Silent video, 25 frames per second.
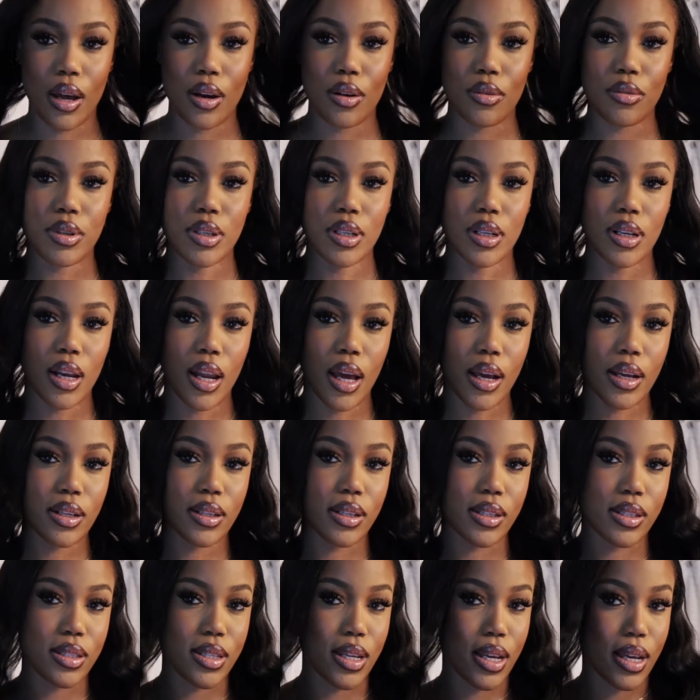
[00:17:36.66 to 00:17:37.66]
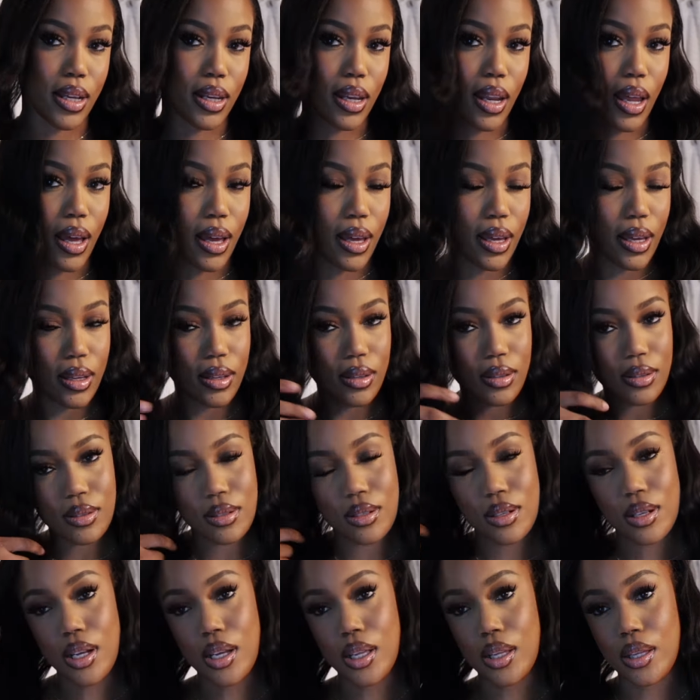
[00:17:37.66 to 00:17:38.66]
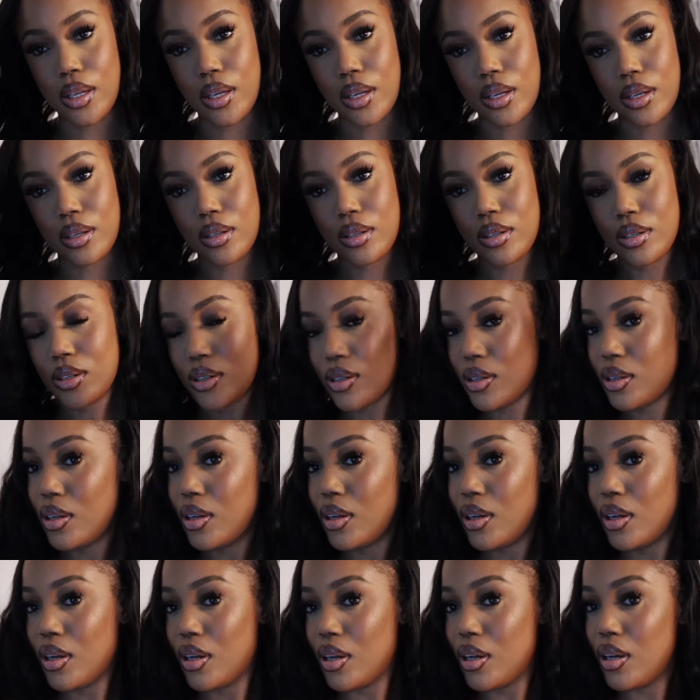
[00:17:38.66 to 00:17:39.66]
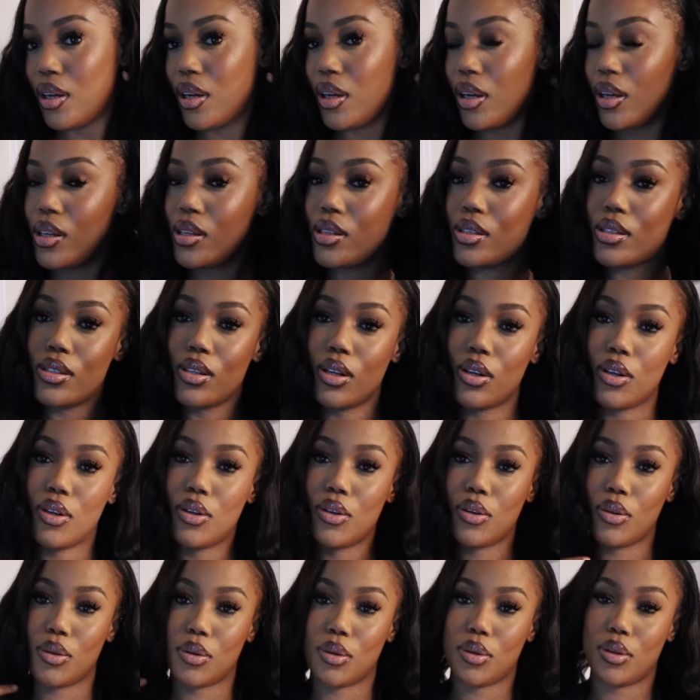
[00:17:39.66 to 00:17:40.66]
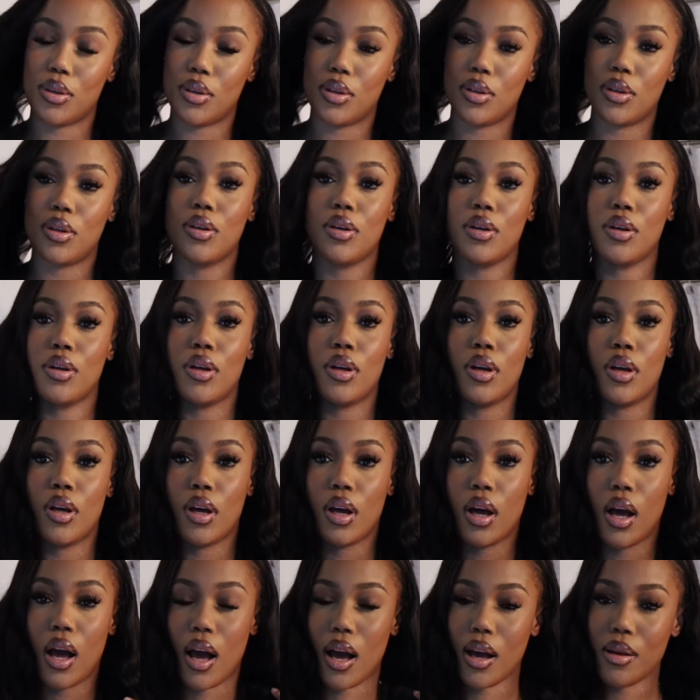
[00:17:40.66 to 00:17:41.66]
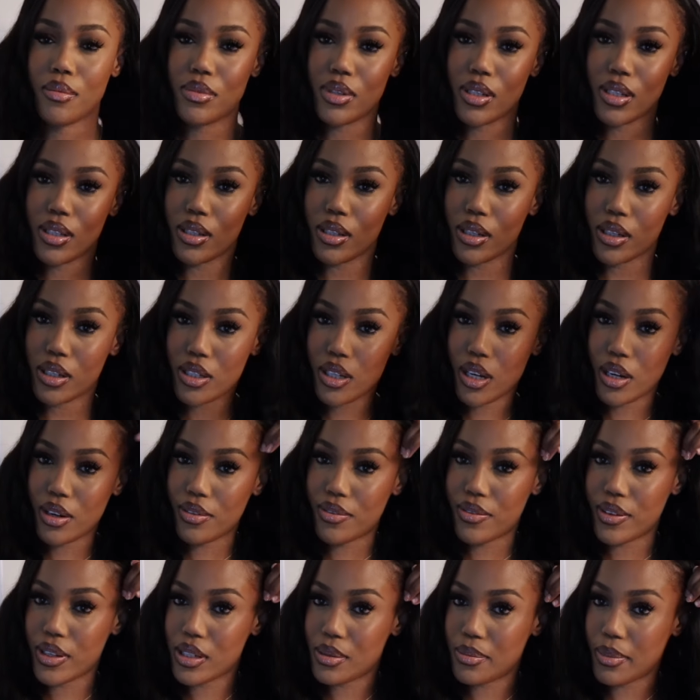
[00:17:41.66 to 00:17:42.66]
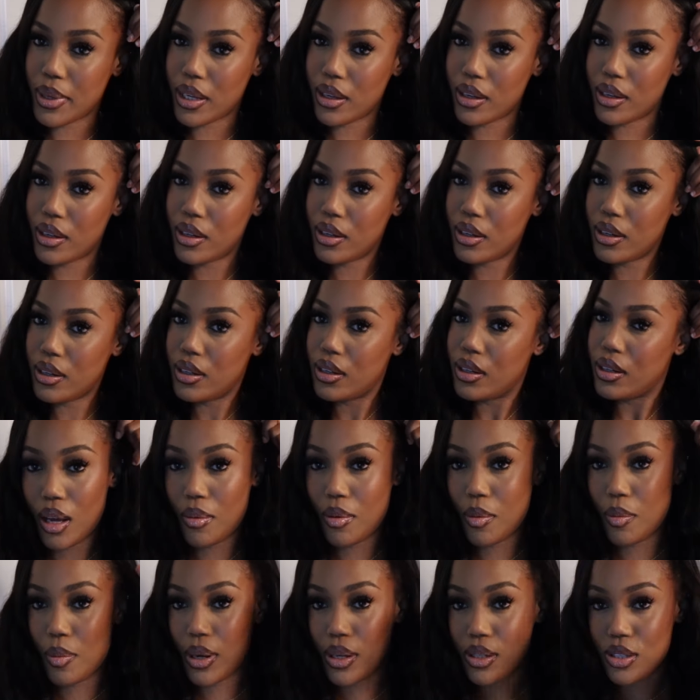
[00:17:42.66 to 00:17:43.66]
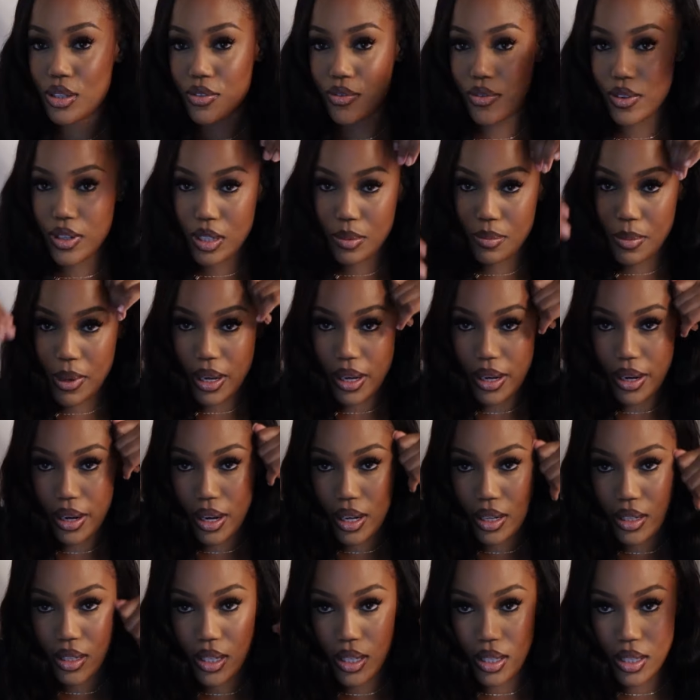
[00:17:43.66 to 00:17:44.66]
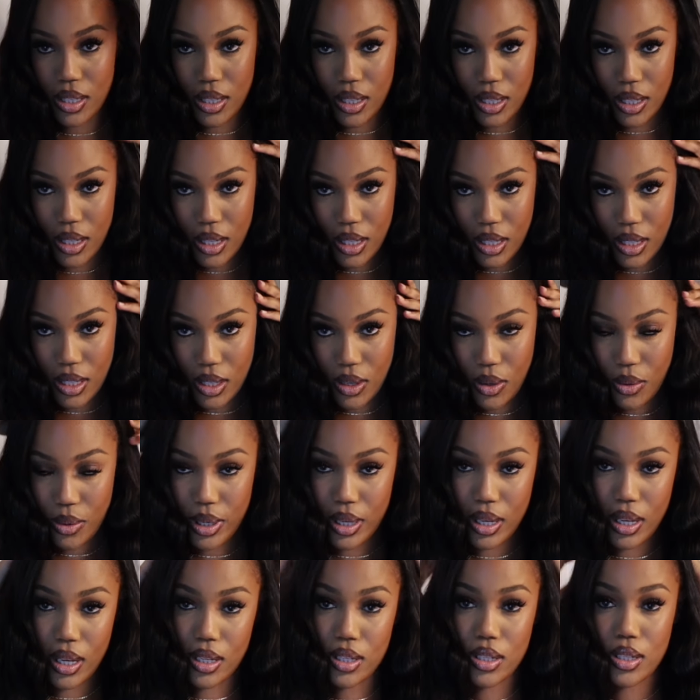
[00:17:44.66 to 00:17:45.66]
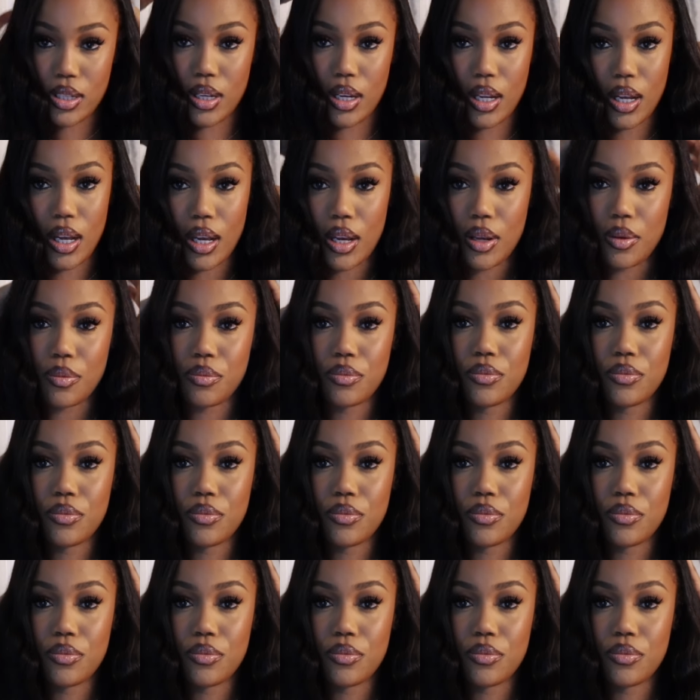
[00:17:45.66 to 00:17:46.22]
I don't really like the daylight color. So I'm just here trying to fix my hair. I'm about to fix my hair. I just did the sewing yesterday.